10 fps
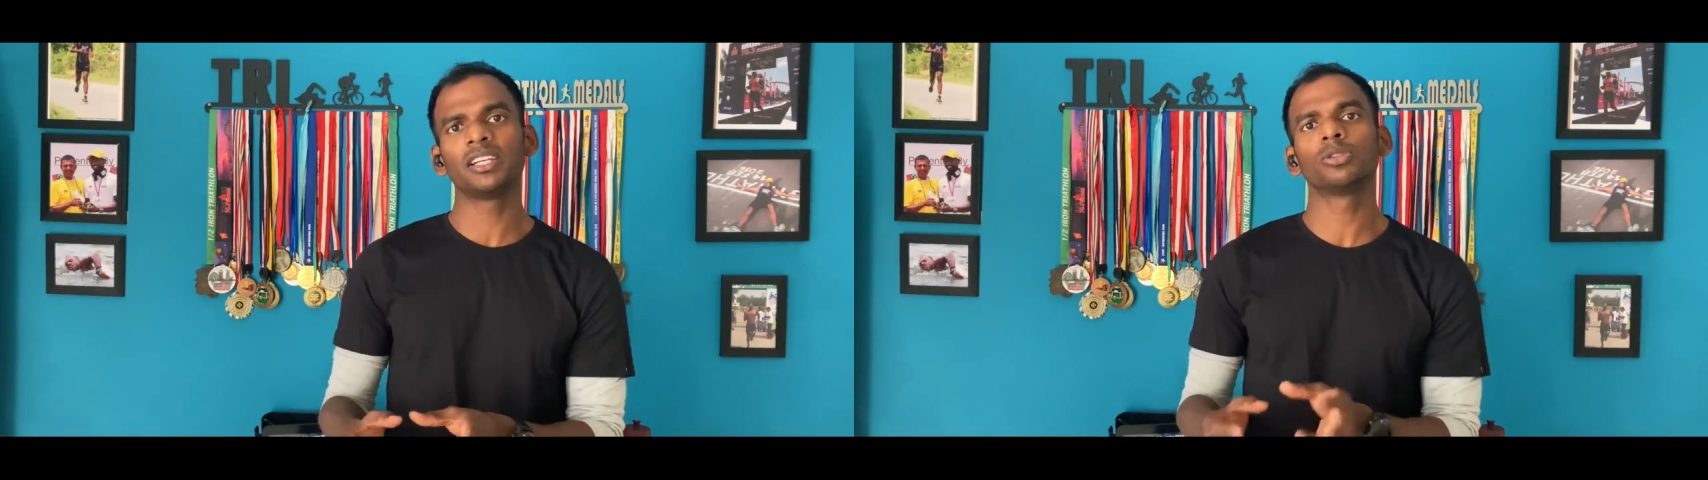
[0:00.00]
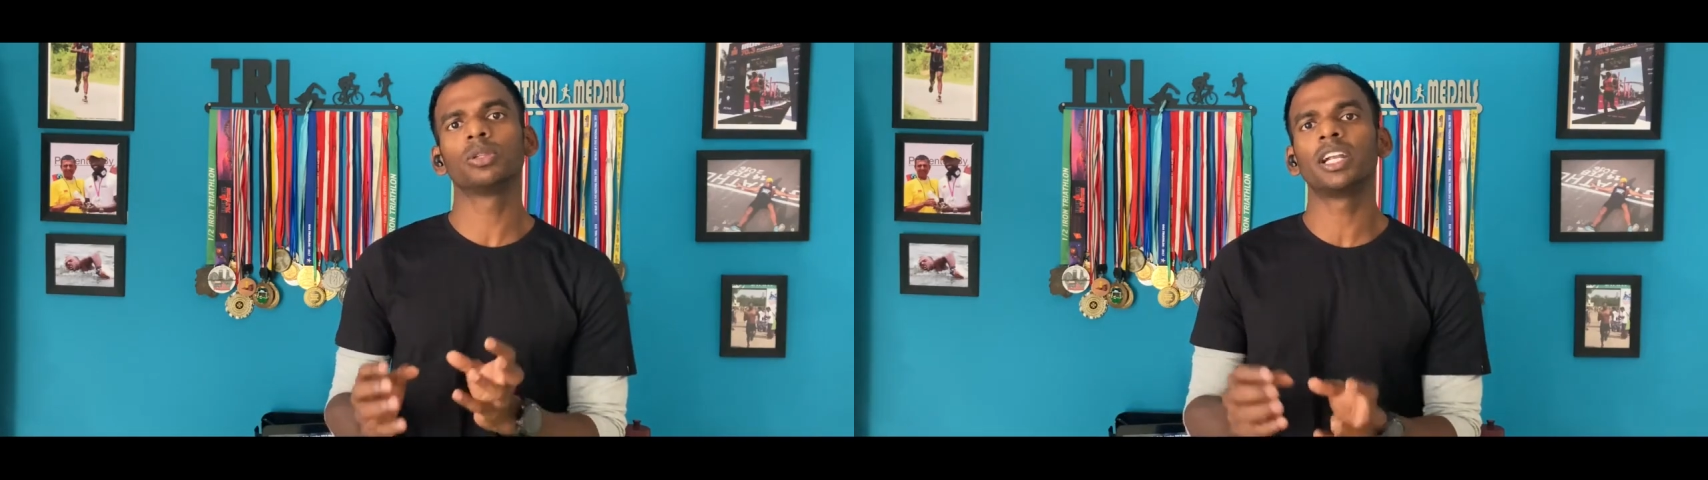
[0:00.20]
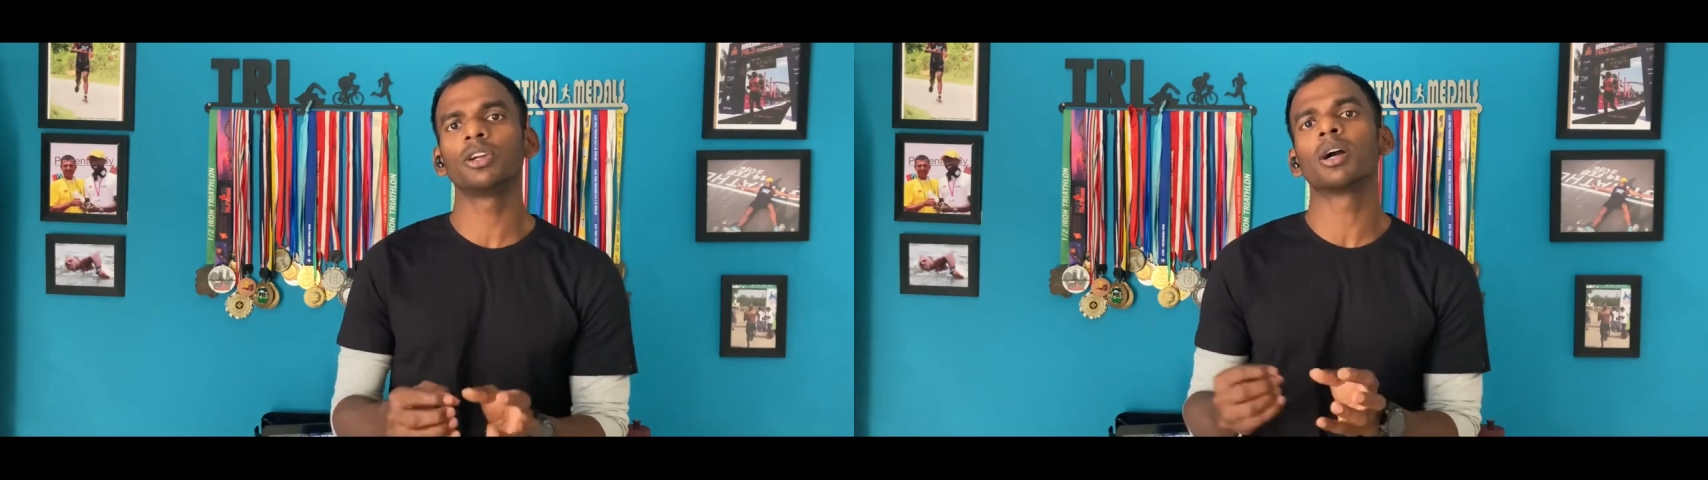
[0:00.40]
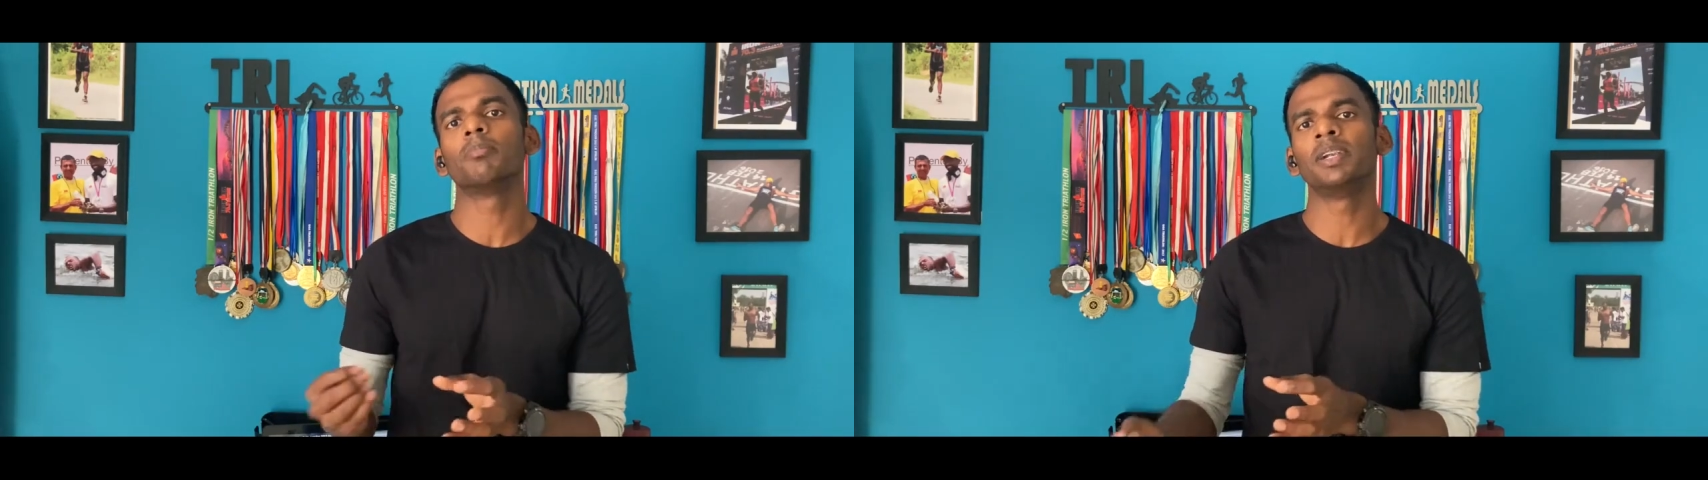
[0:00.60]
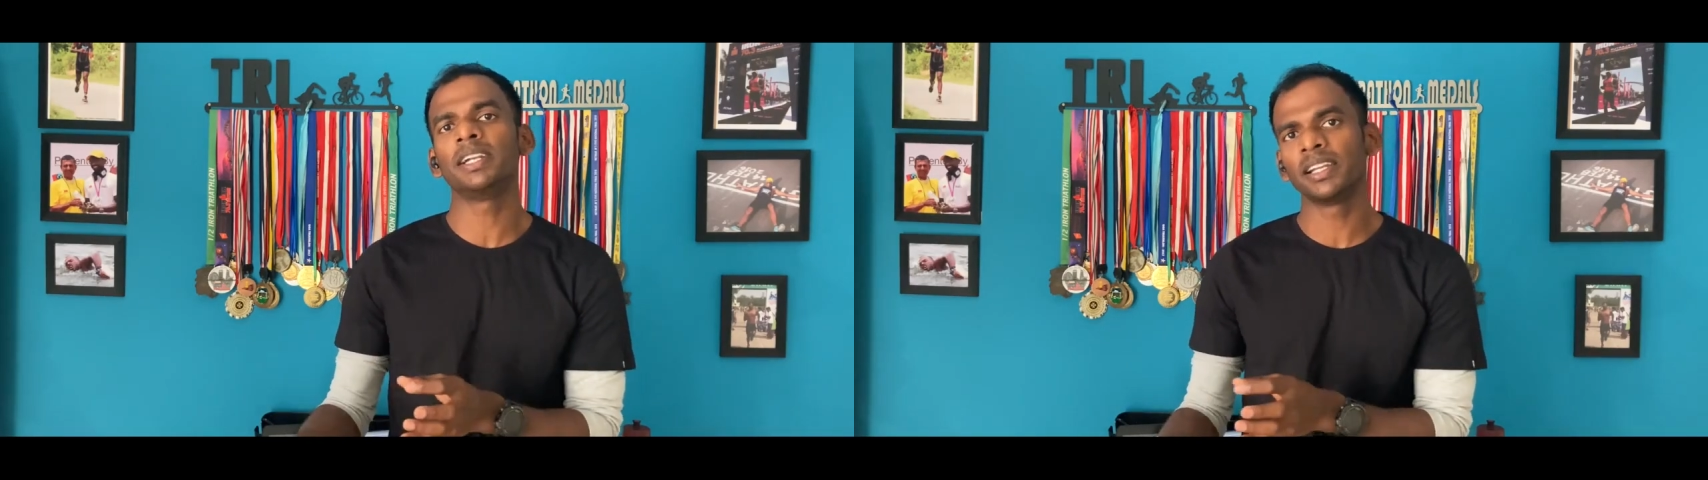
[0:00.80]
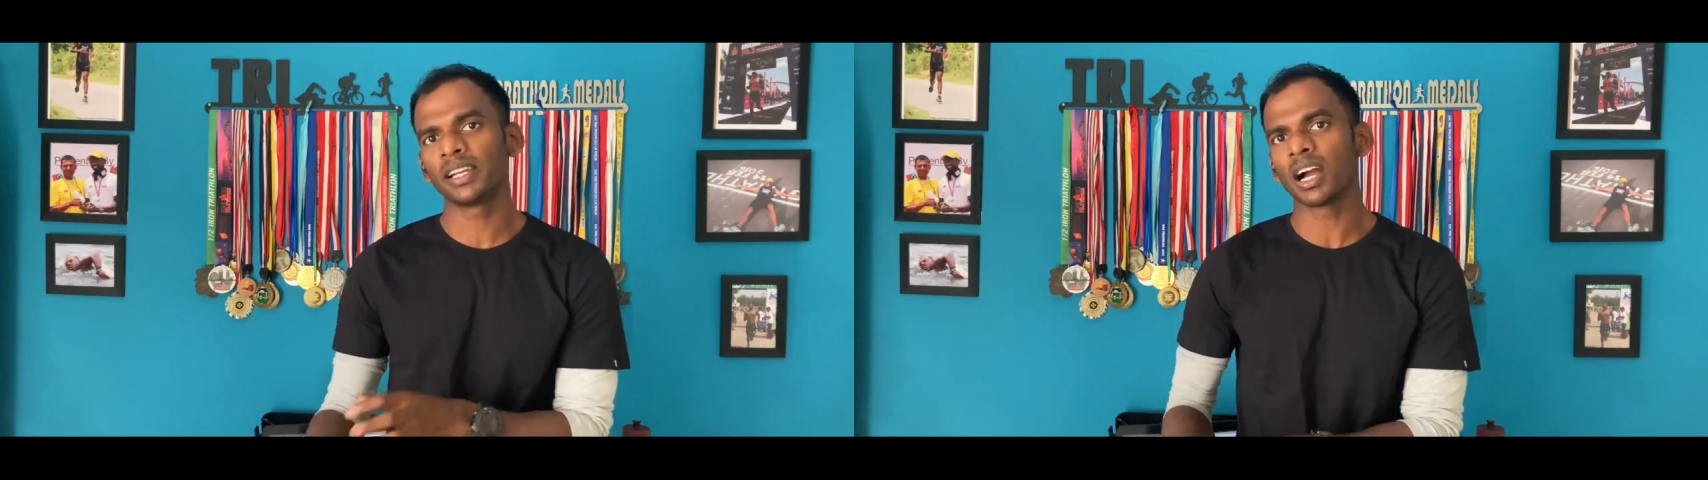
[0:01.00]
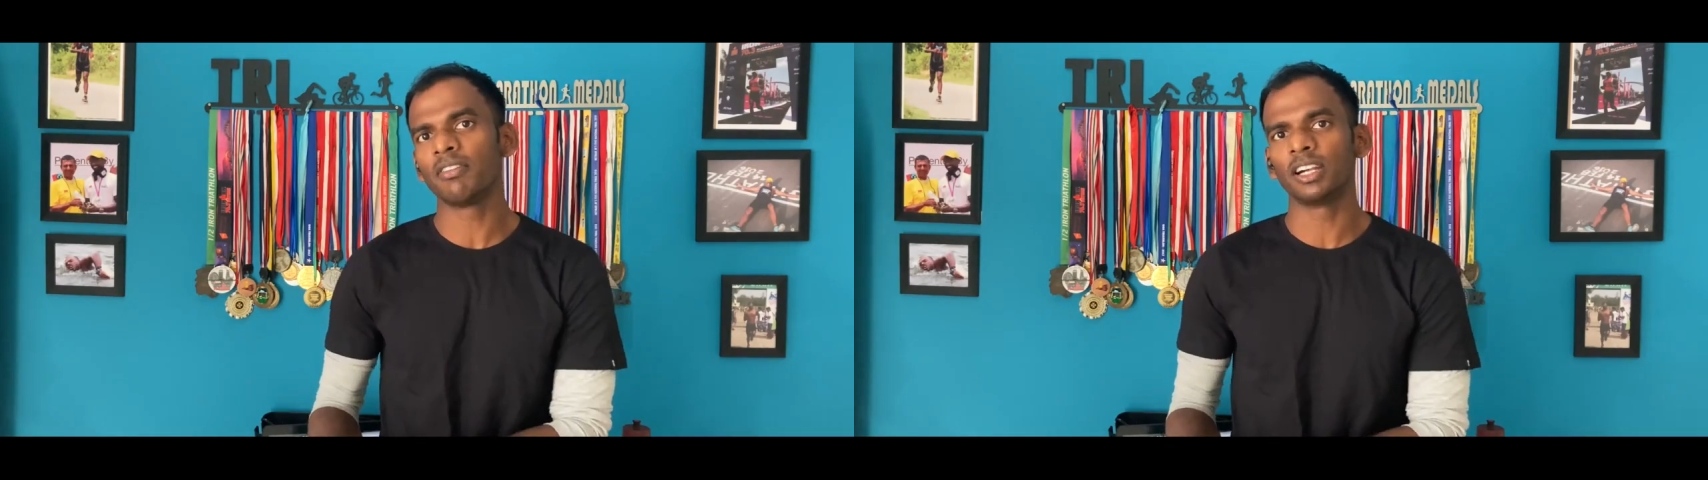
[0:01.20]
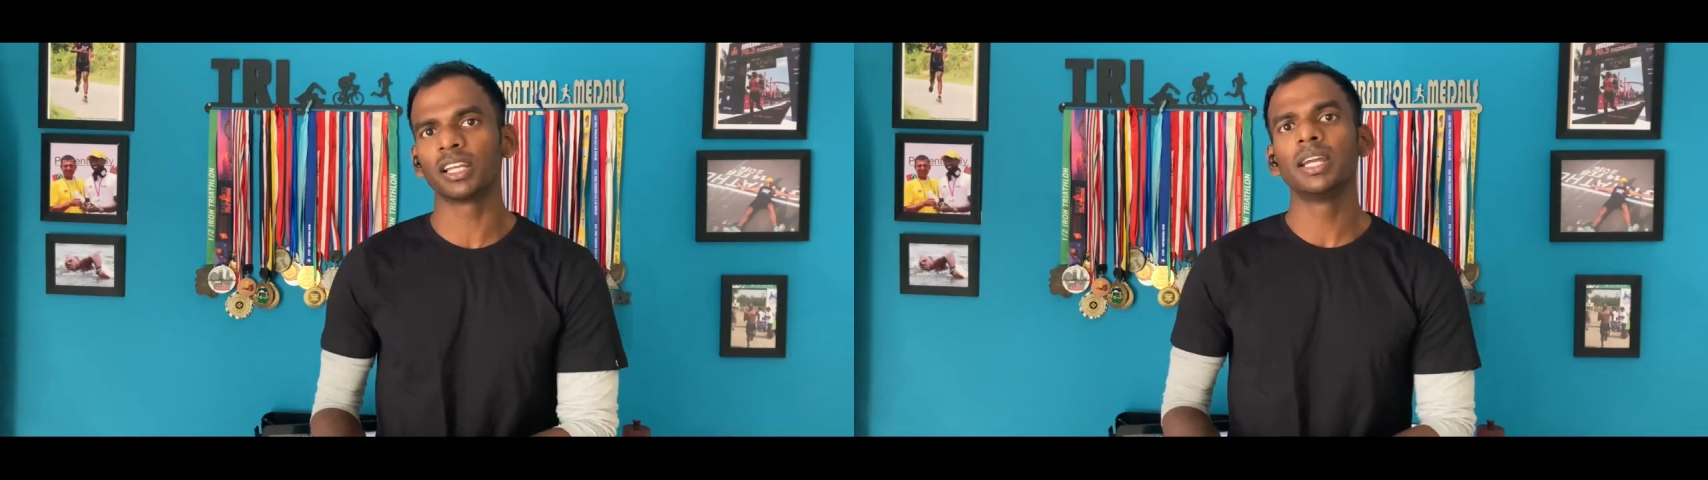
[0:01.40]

so that you're completely recovered.